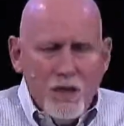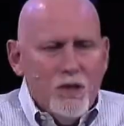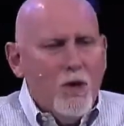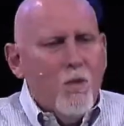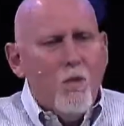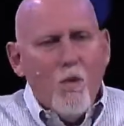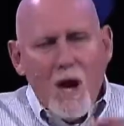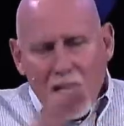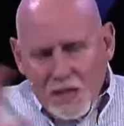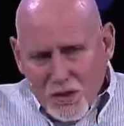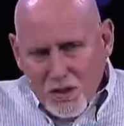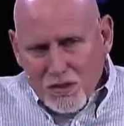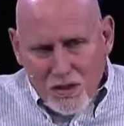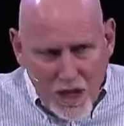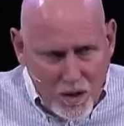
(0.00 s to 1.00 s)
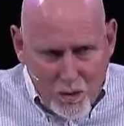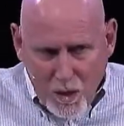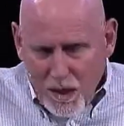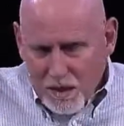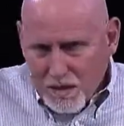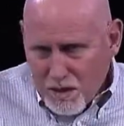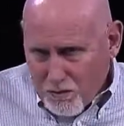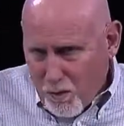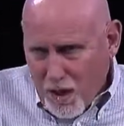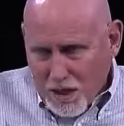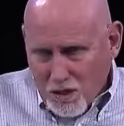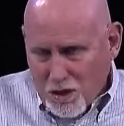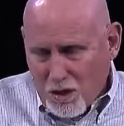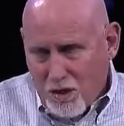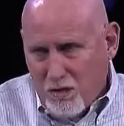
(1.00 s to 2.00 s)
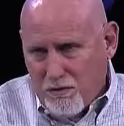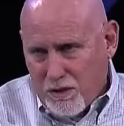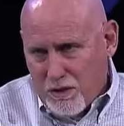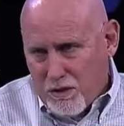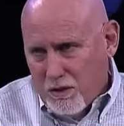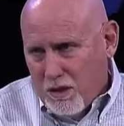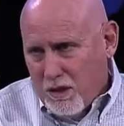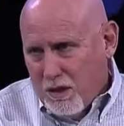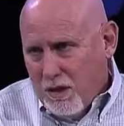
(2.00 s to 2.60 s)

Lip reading: You don't want your dead relative watching over you.